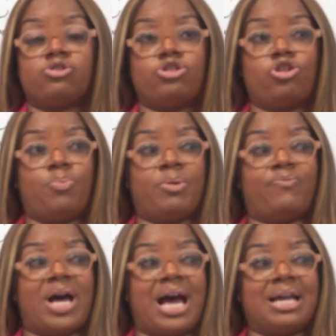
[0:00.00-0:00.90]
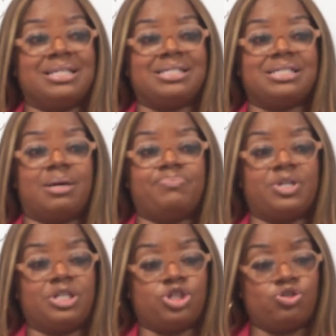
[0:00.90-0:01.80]
or you're providing
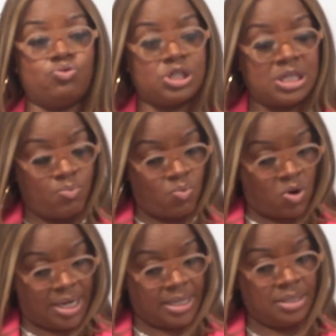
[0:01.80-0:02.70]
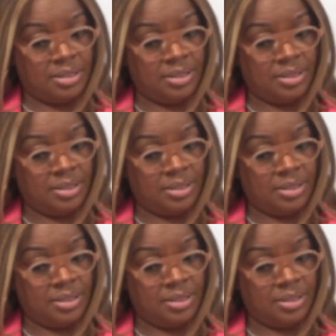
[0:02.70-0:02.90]
something to someone,